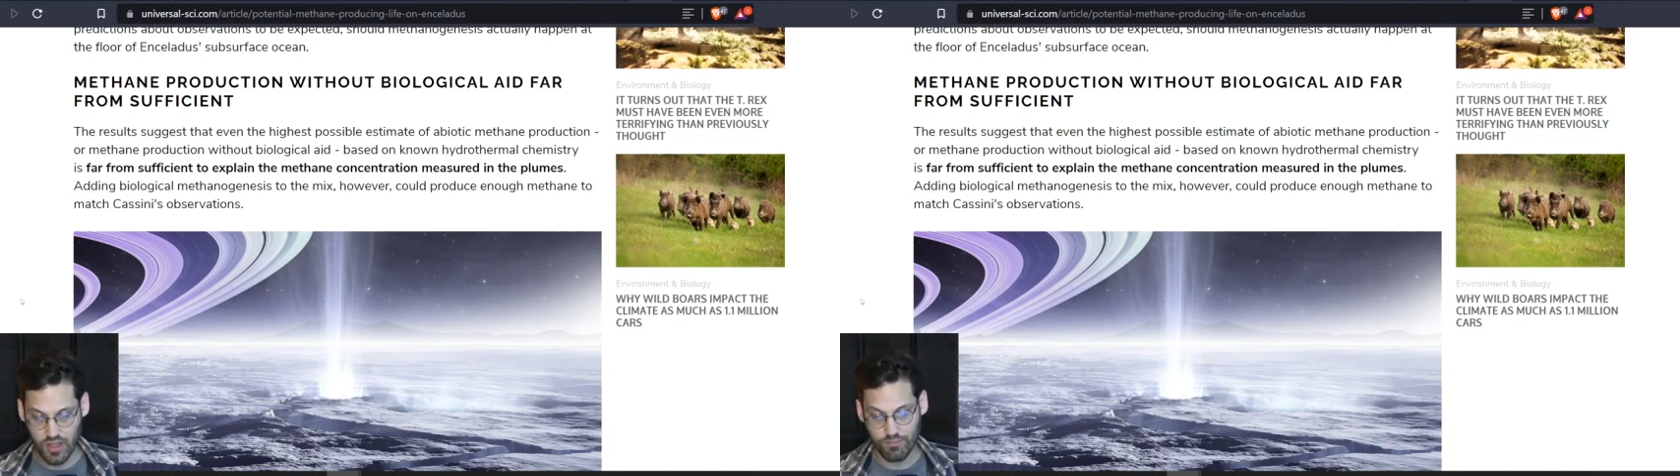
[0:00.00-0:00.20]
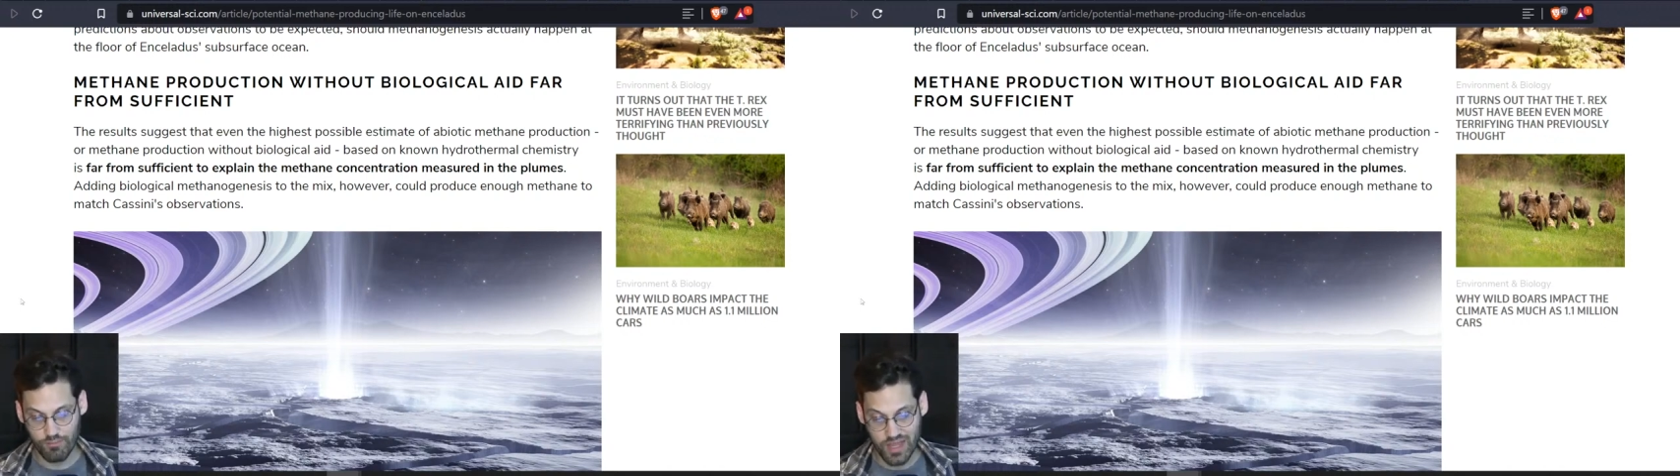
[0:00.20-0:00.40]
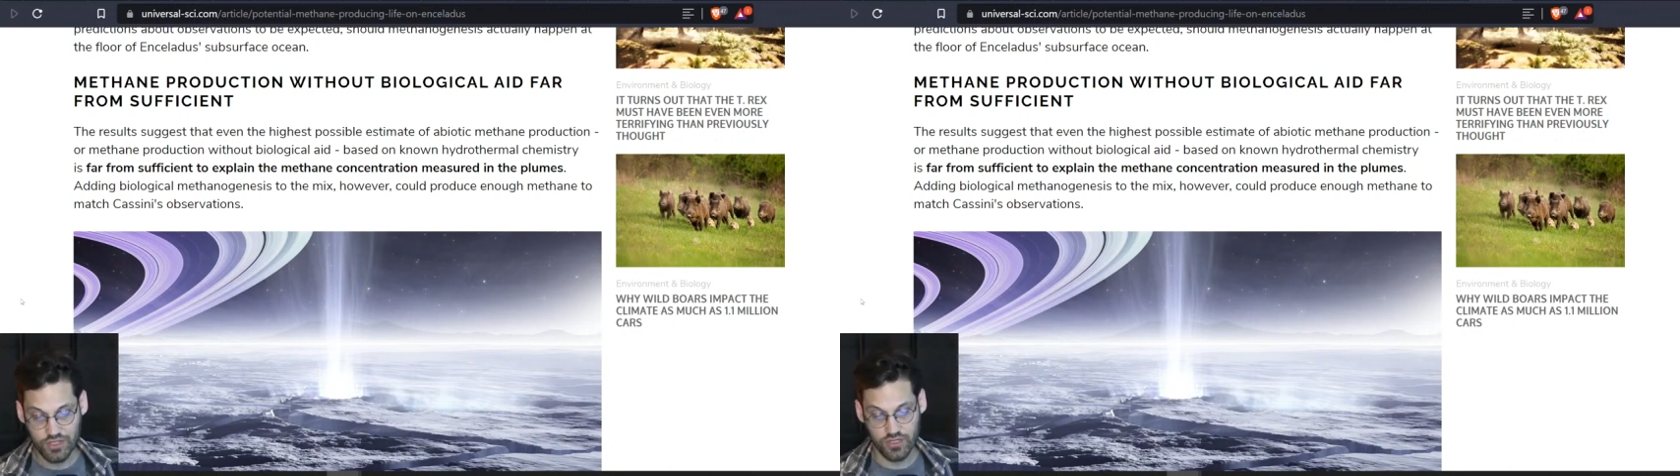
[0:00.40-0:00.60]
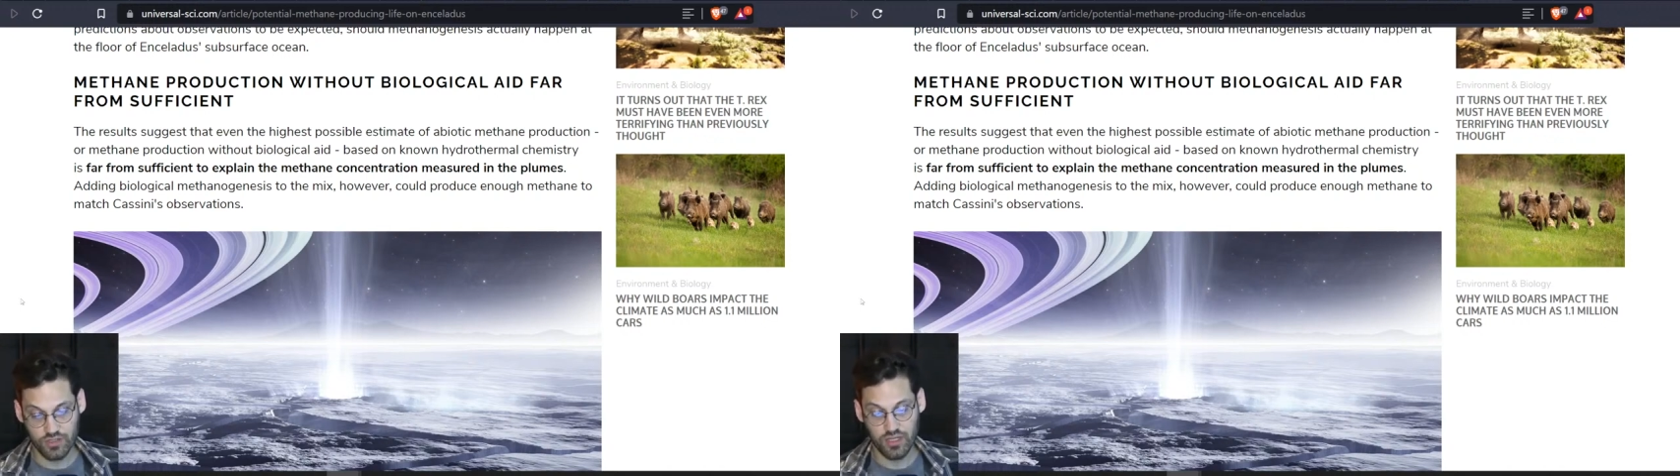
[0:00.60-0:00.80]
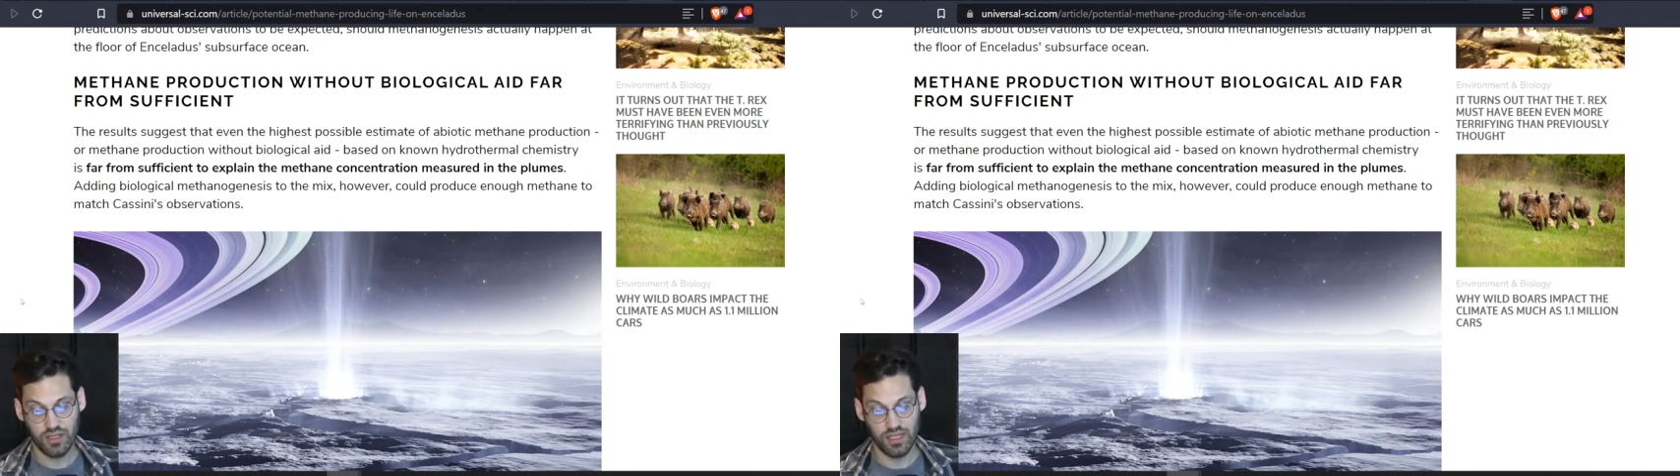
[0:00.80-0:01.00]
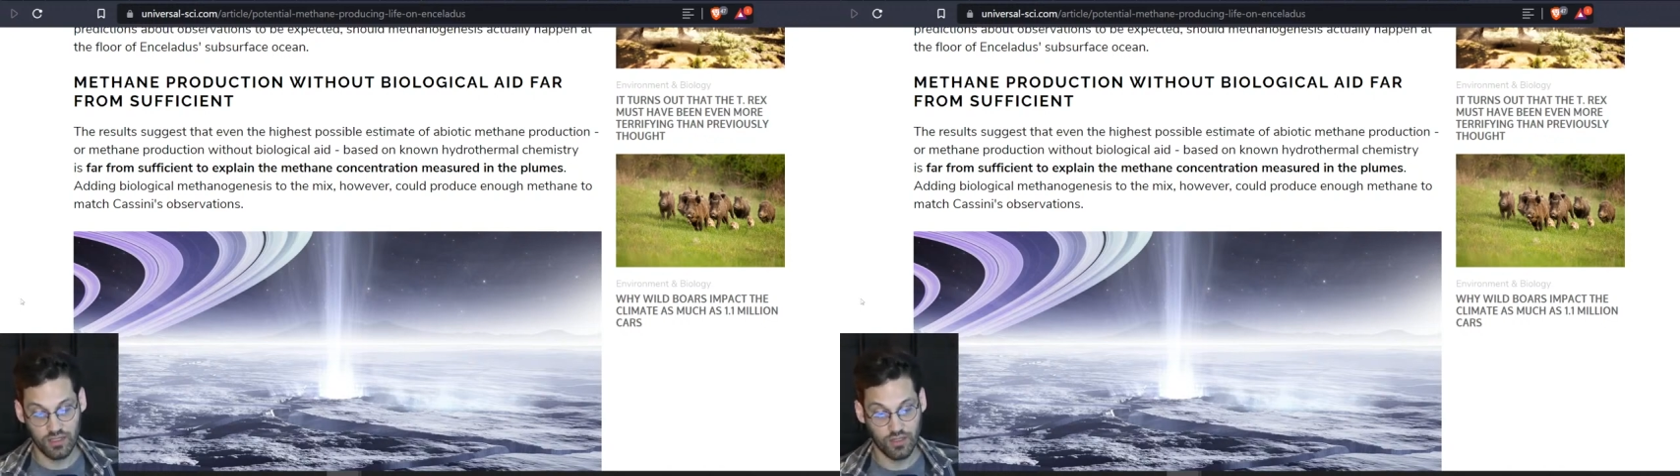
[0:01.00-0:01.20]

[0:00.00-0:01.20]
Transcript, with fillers: measured in the